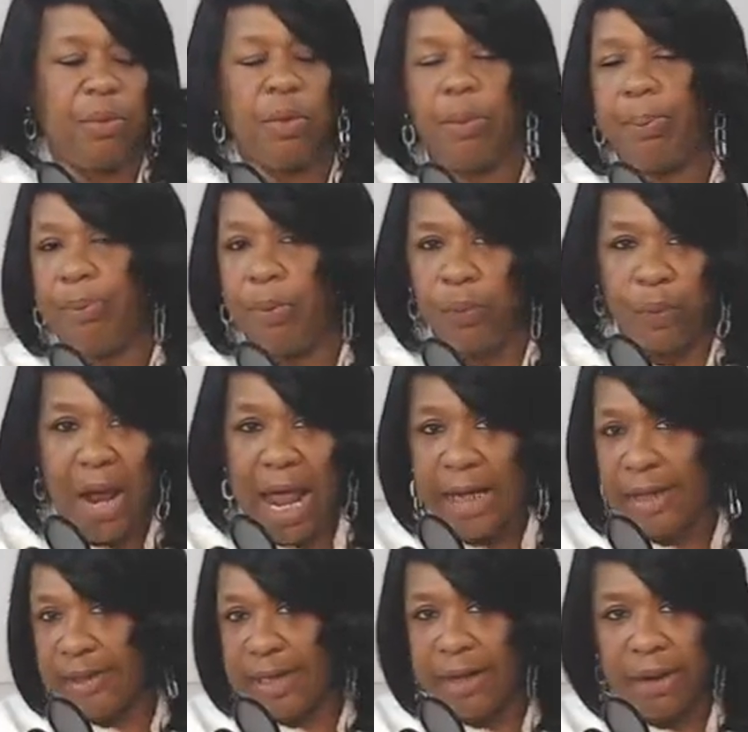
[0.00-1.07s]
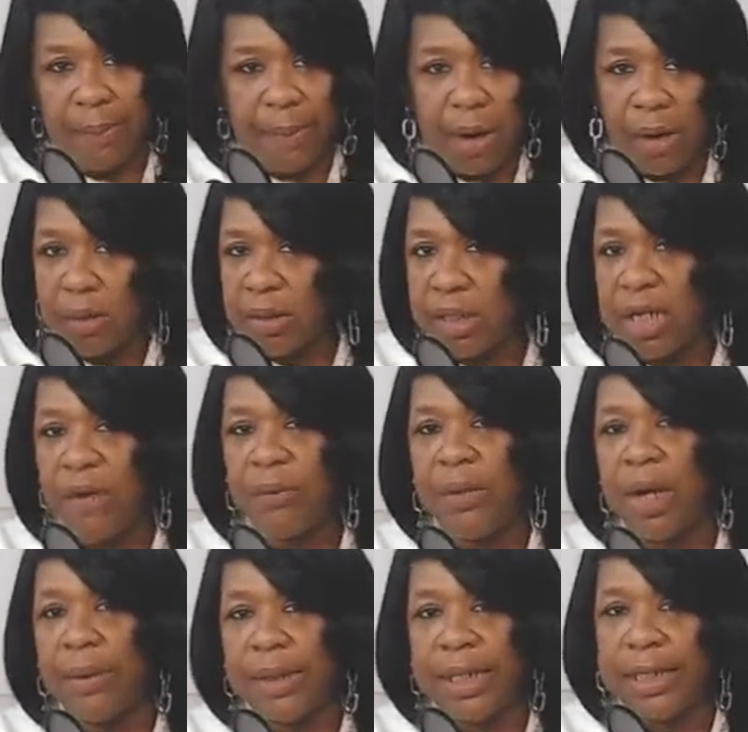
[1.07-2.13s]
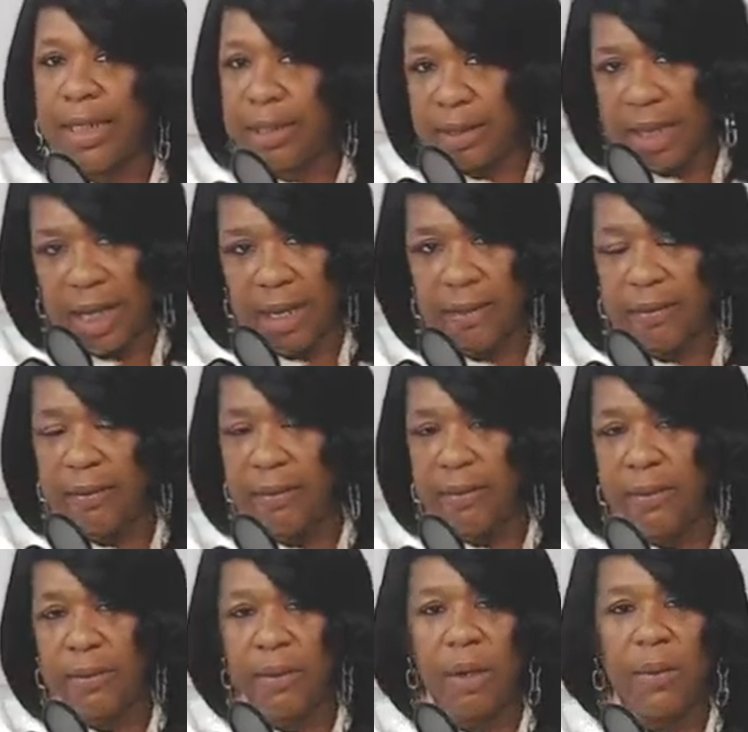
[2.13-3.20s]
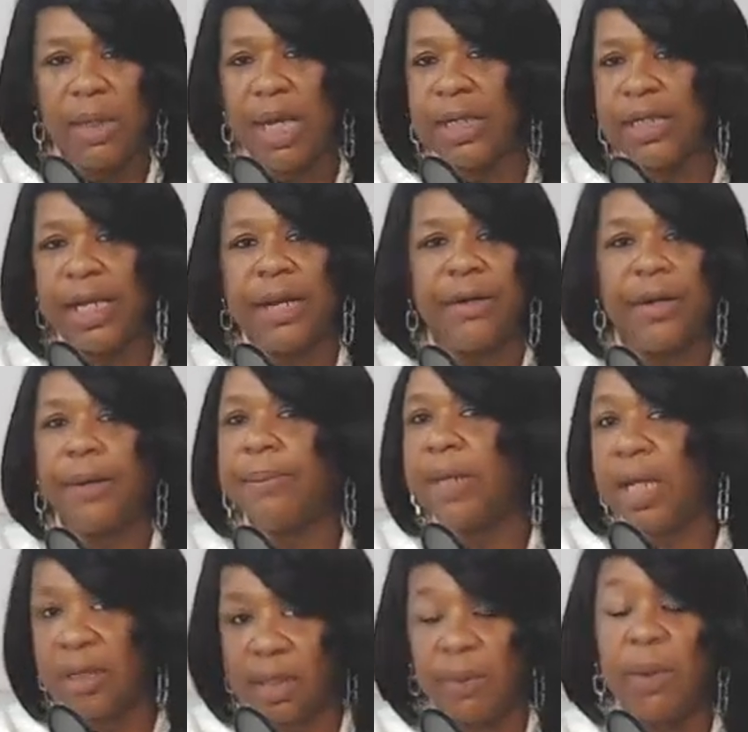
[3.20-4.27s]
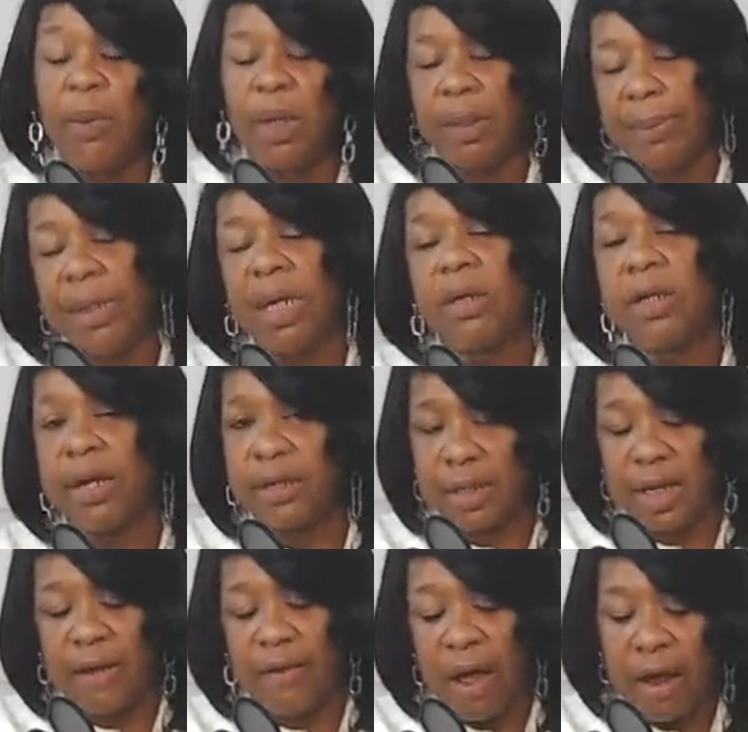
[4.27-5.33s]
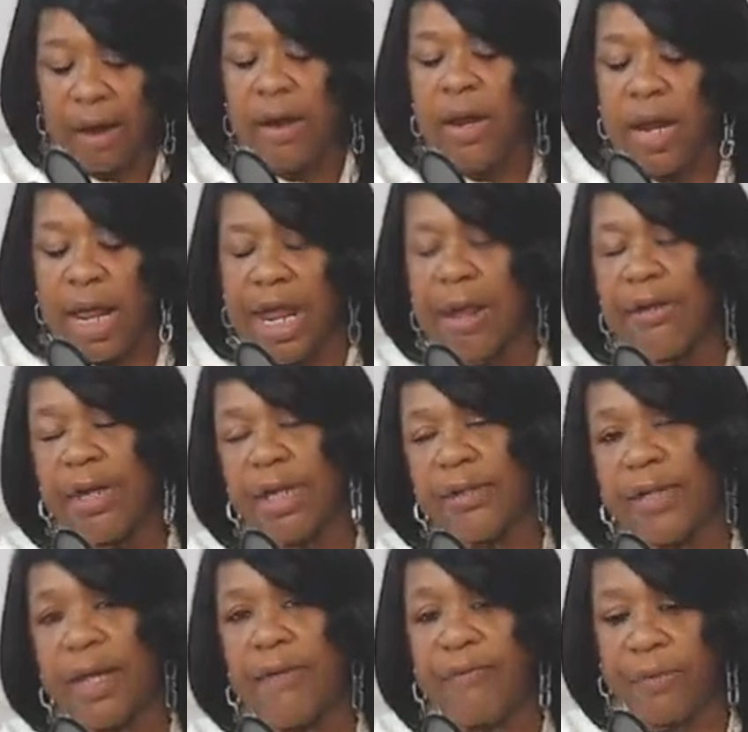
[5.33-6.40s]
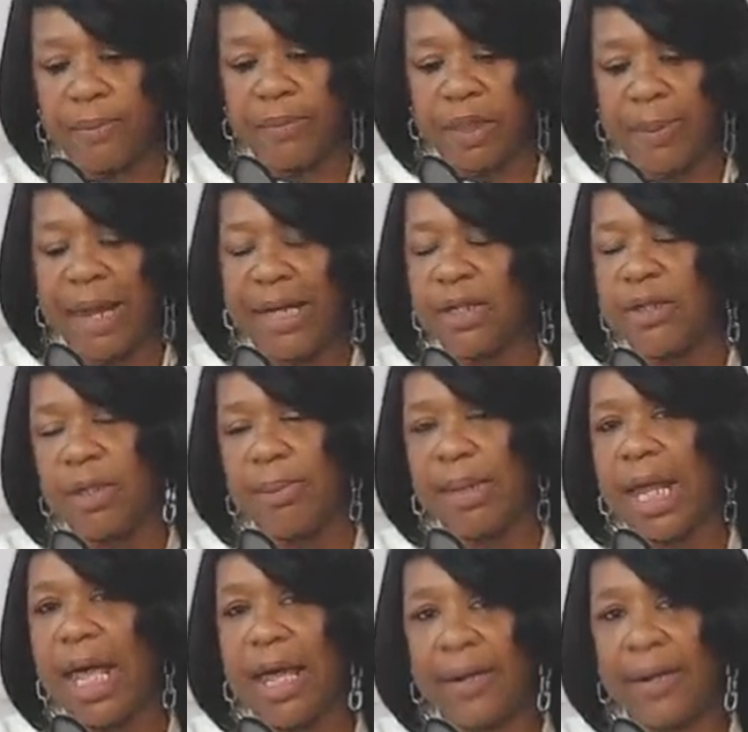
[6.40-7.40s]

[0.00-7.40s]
riot, tear up our own stuff. We already did that. No, we're not tearing up nothing. We want to build our areas up from Spanish to Black.